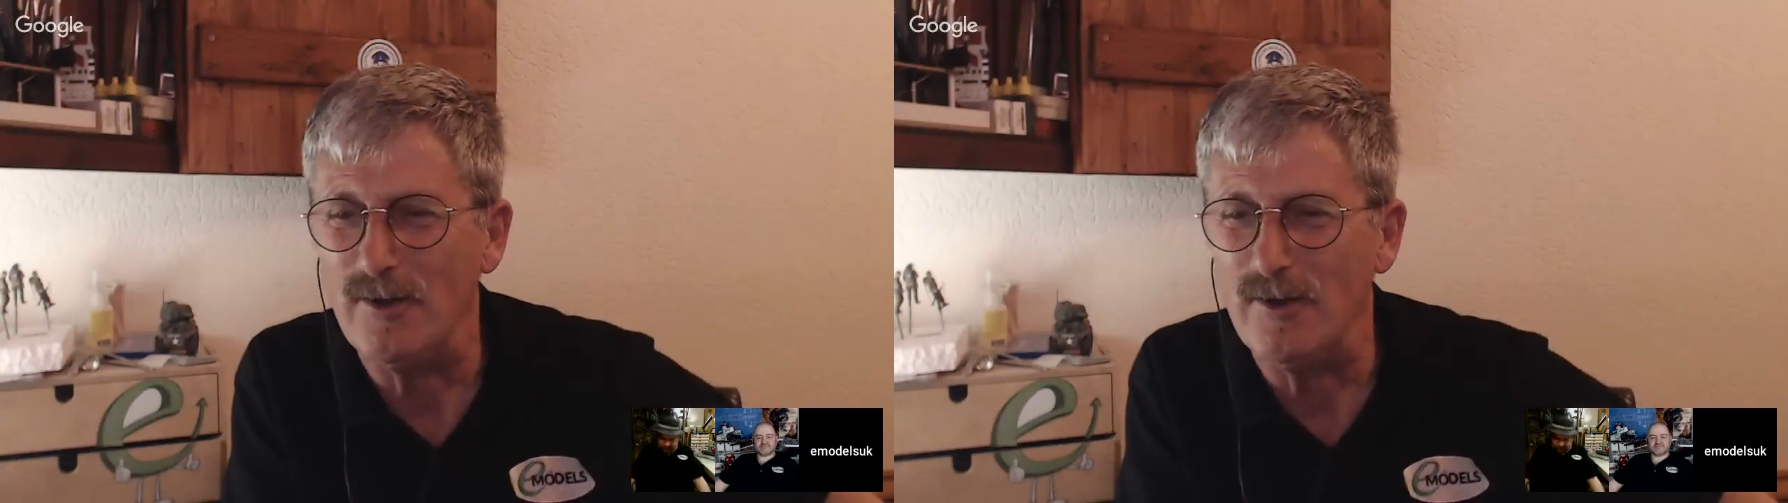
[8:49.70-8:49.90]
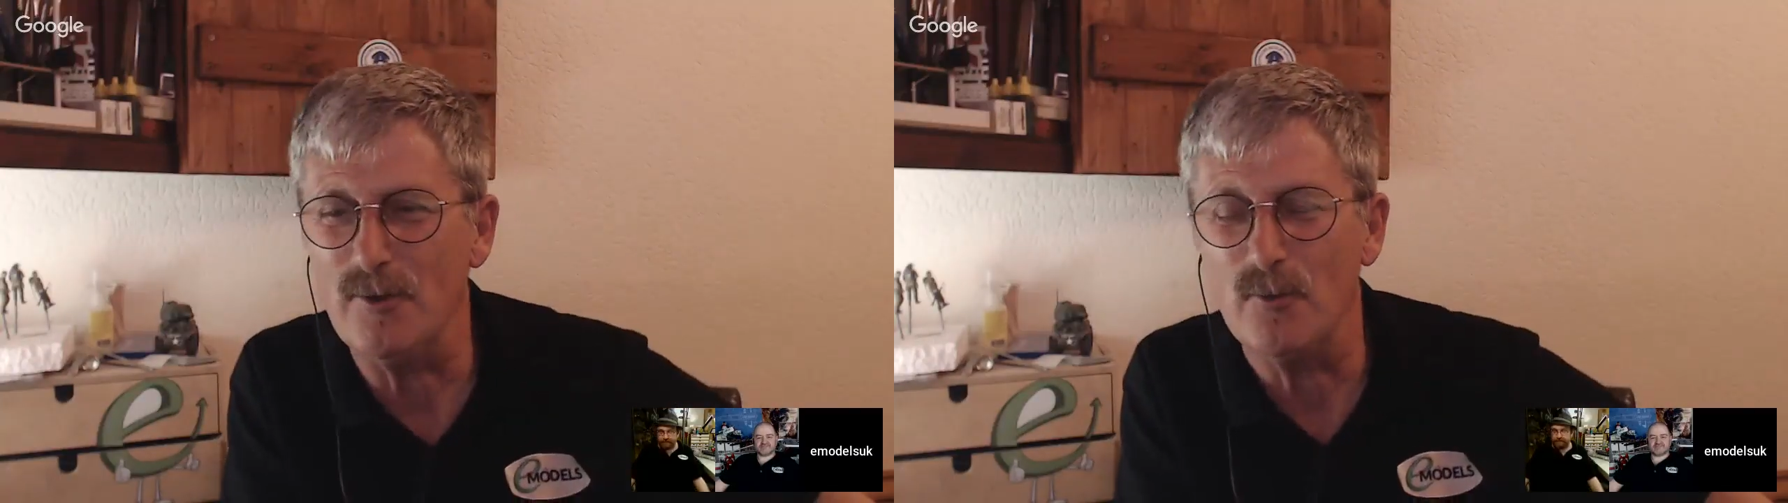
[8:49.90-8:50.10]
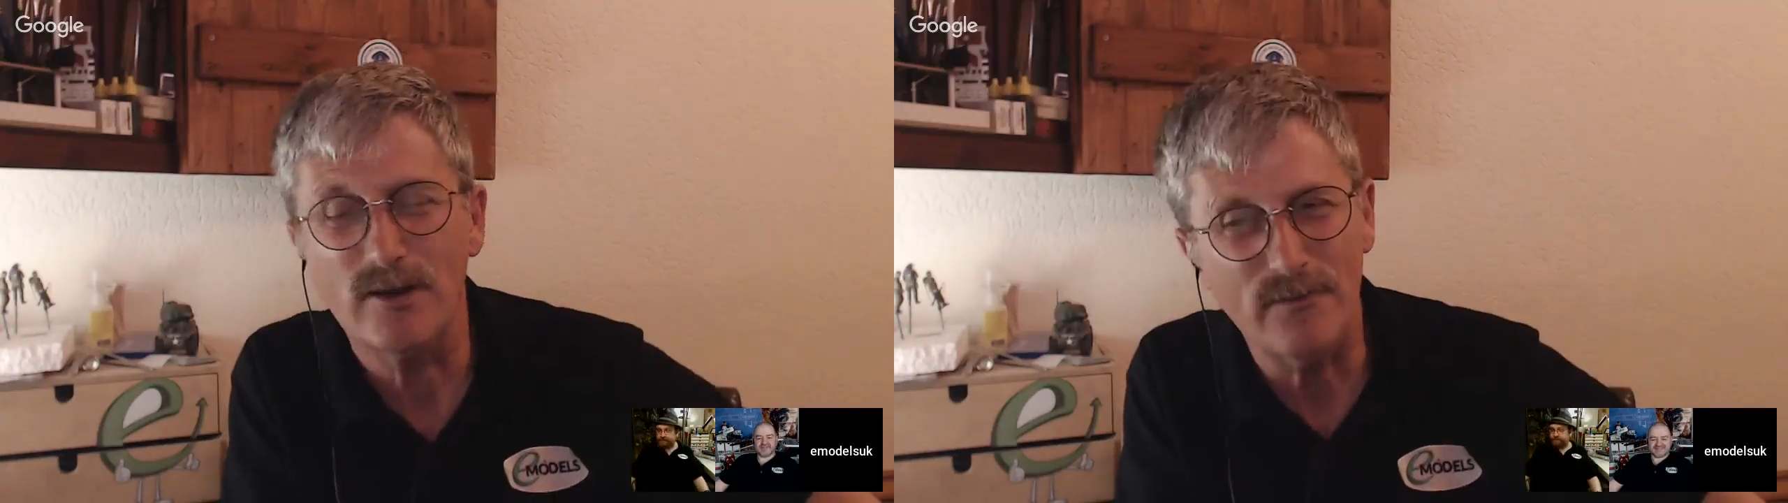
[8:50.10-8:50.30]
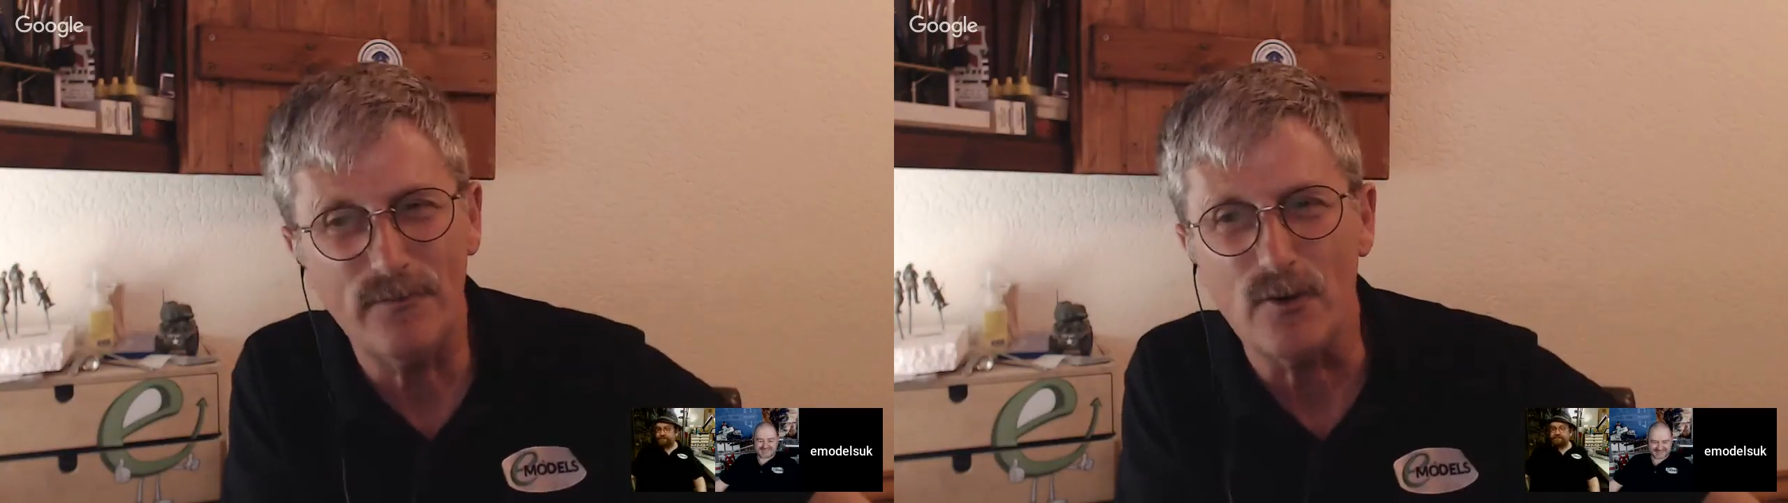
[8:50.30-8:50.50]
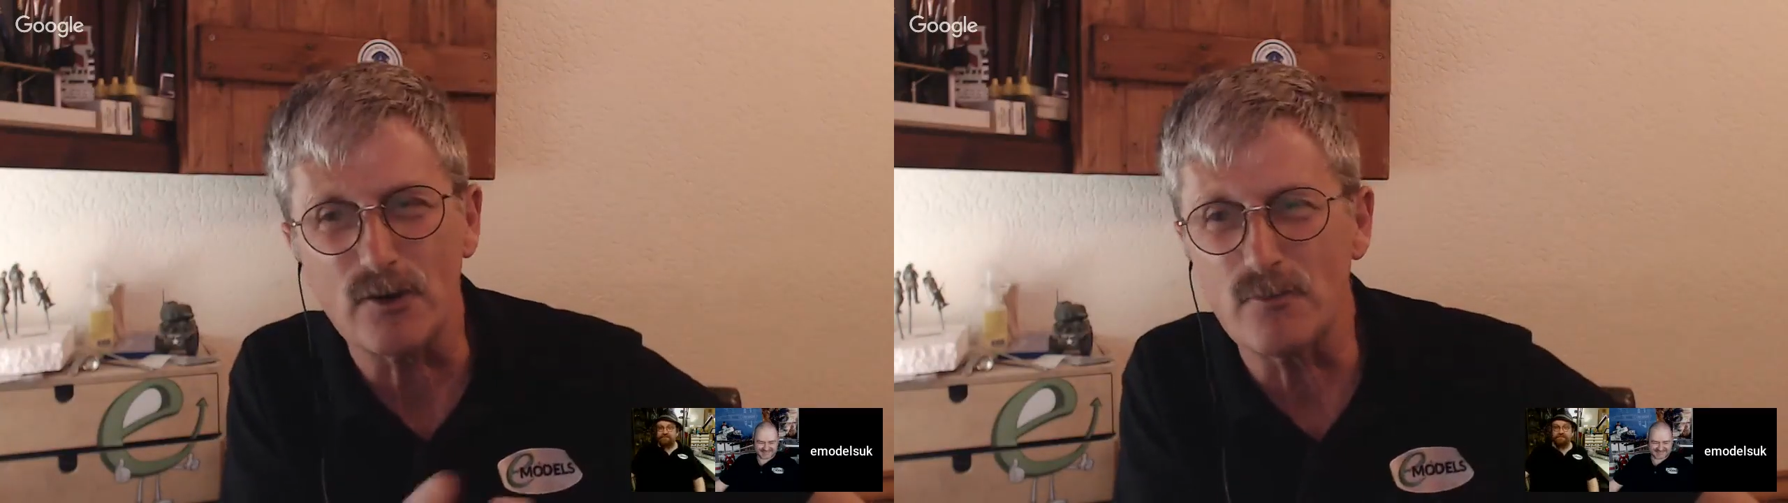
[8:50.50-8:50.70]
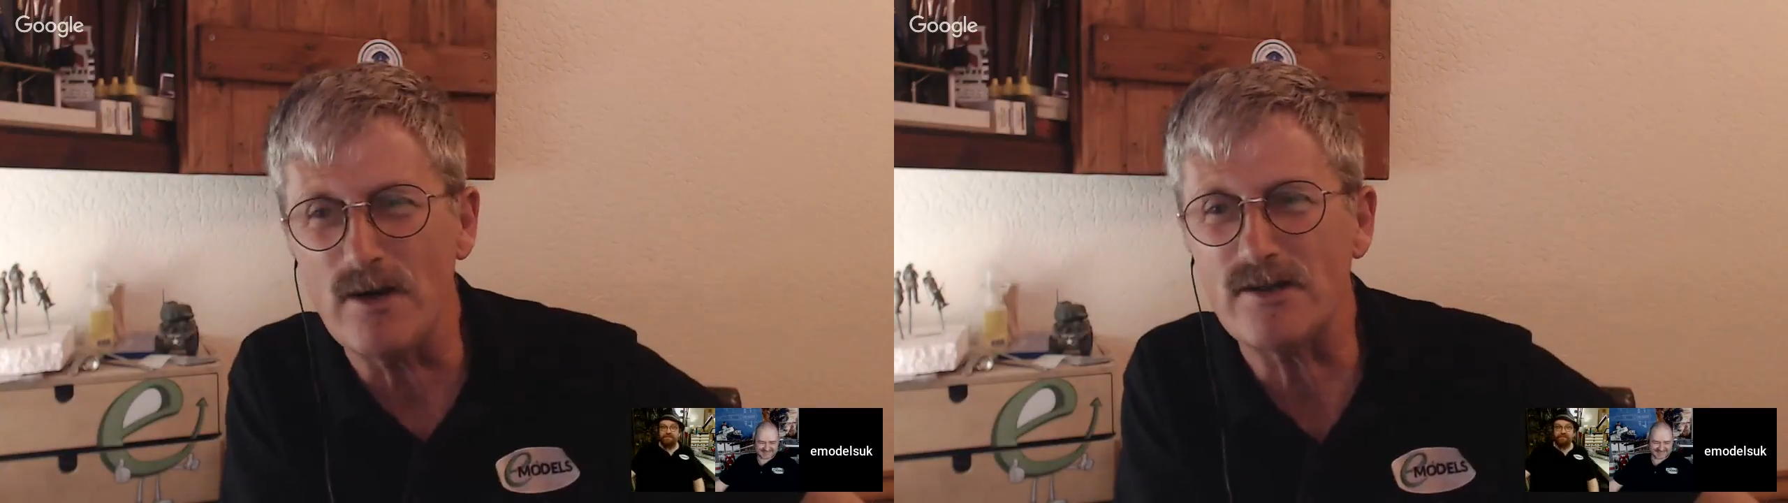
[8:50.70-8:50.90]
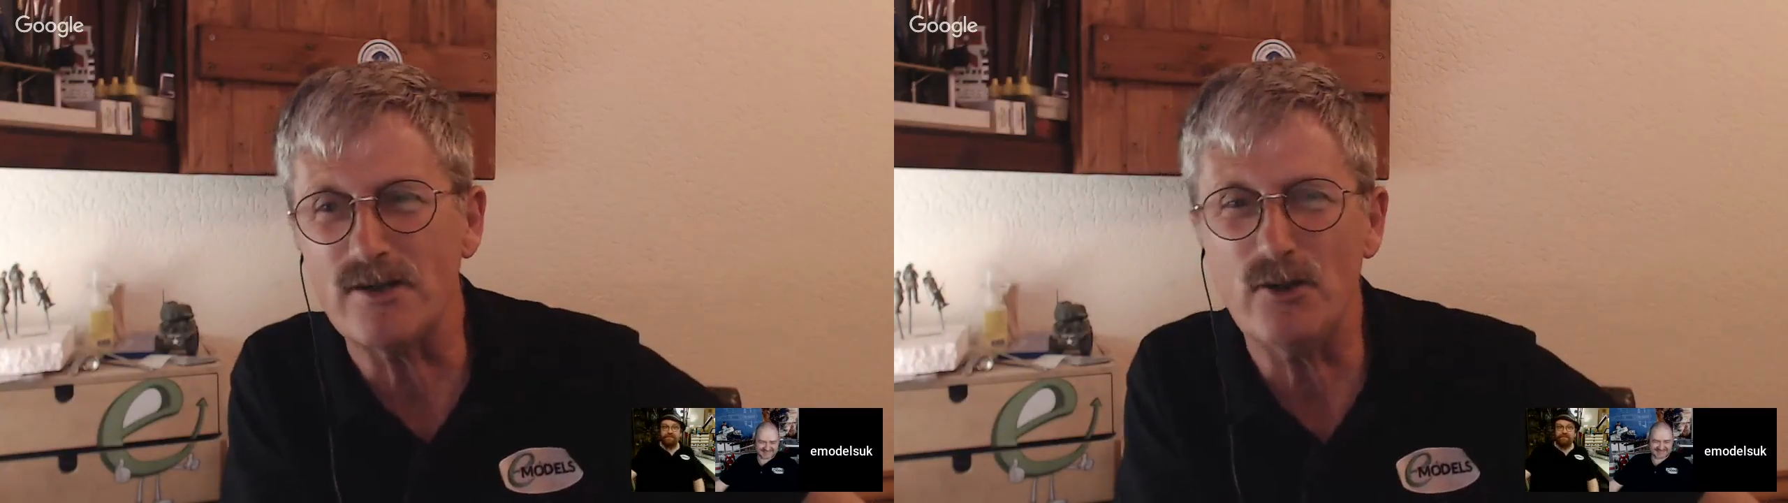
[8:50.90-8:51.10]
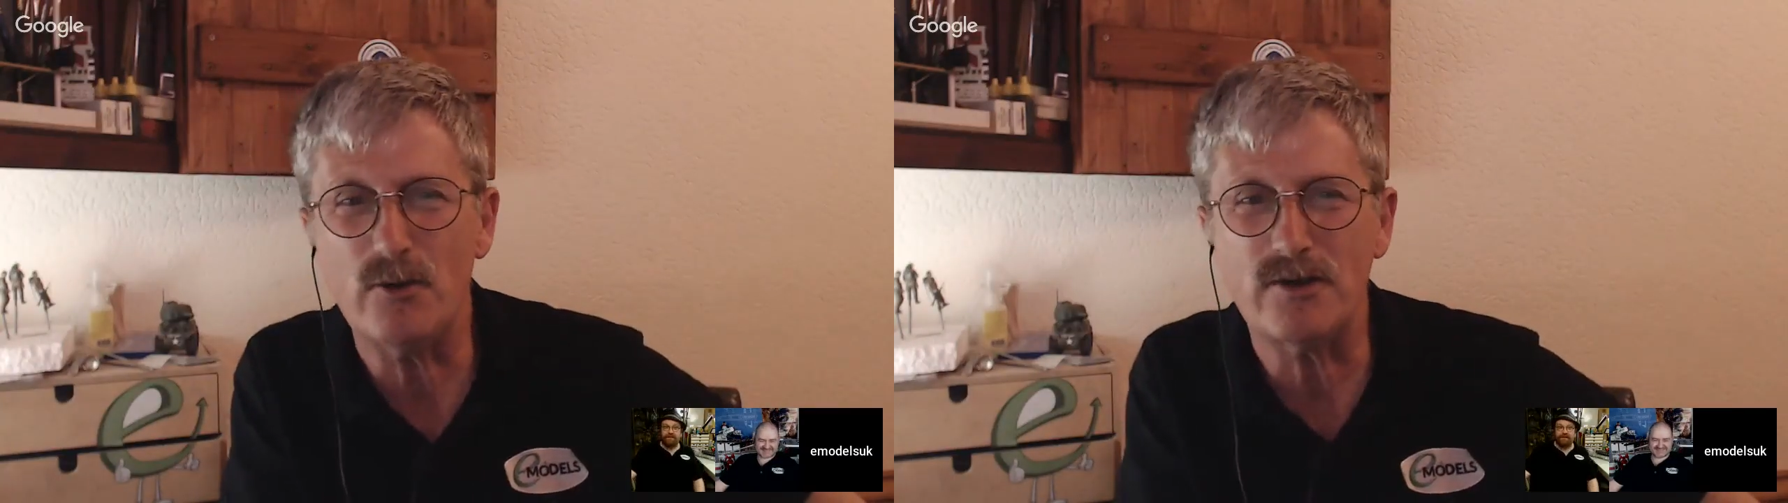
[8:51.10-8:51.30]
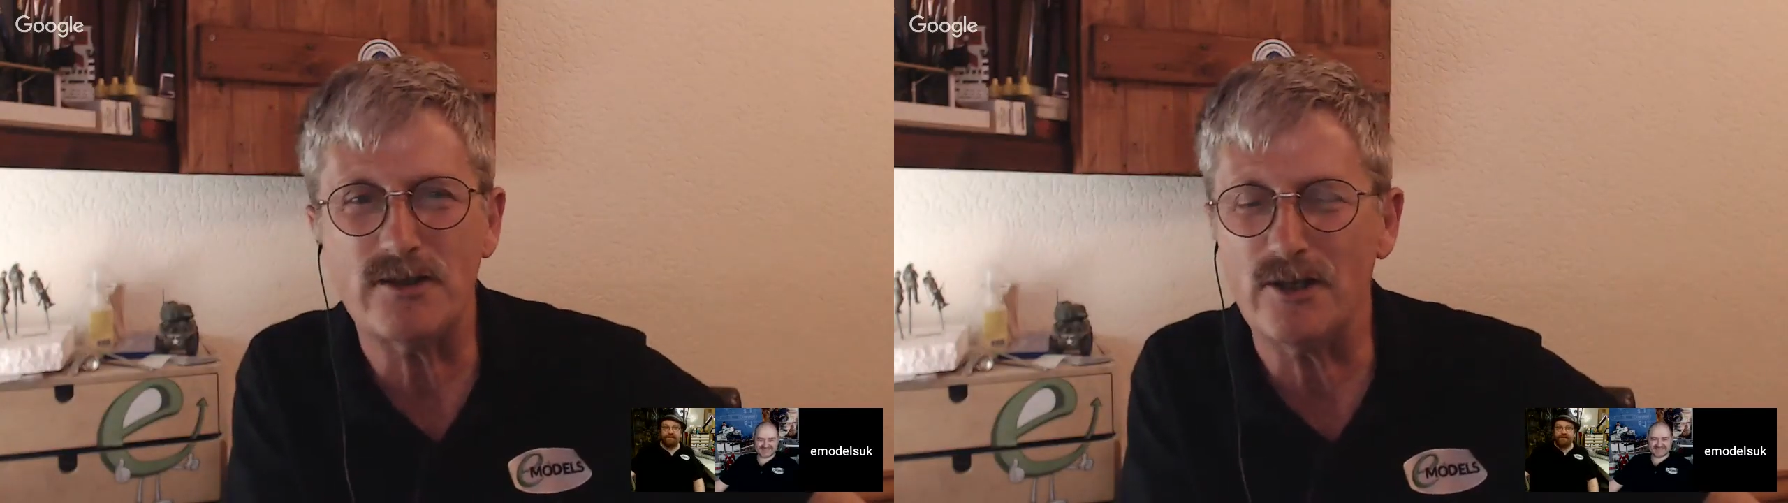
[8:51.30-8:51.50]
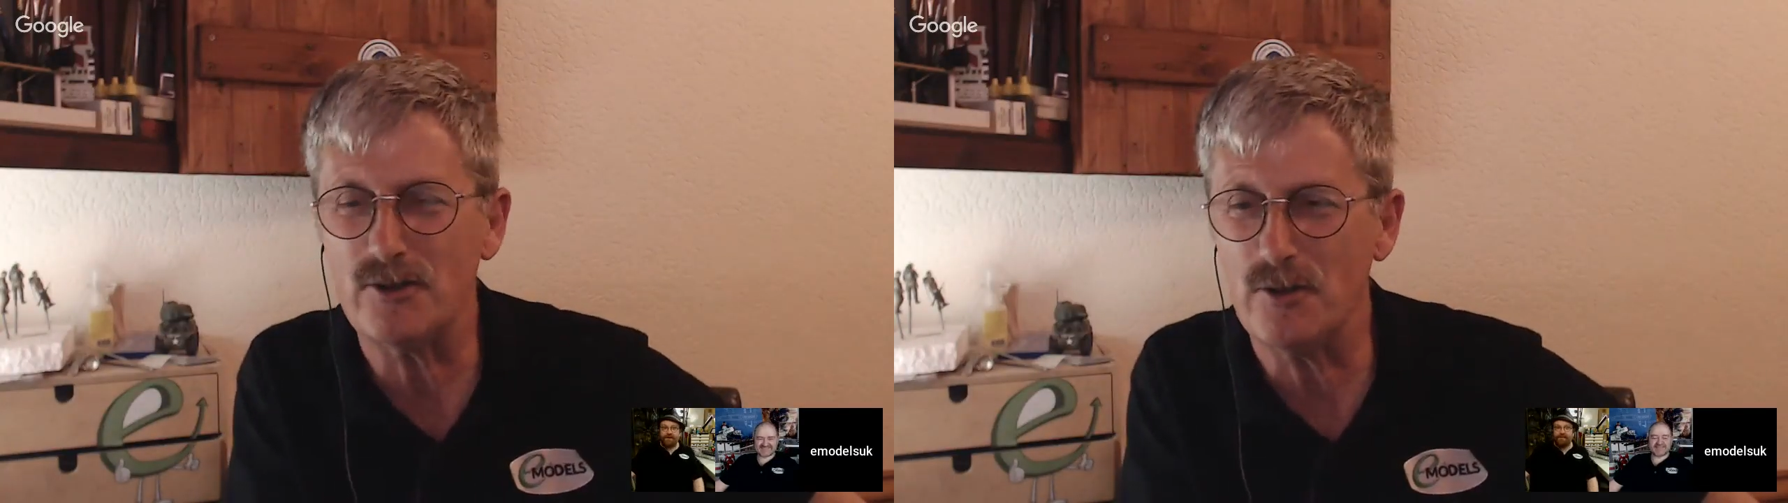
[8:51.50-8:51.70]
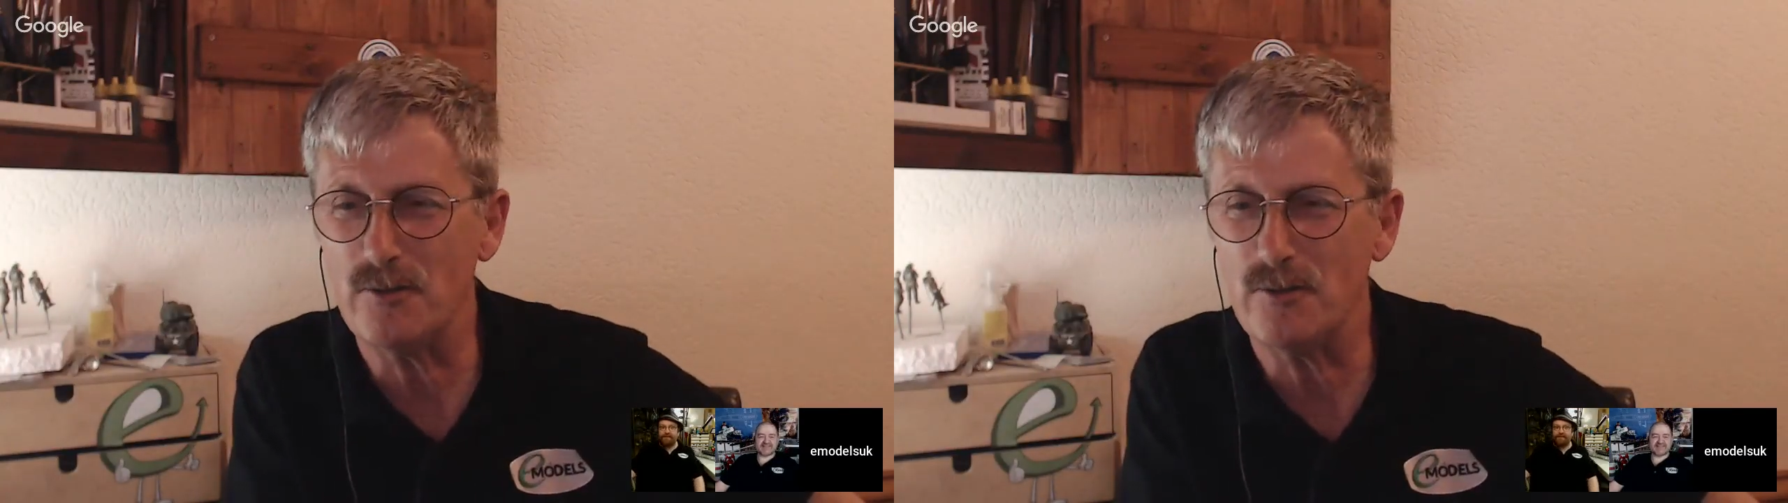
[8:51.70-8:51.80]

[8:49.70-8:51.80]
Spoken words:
we'll give Foxx a rest, and you can tell us.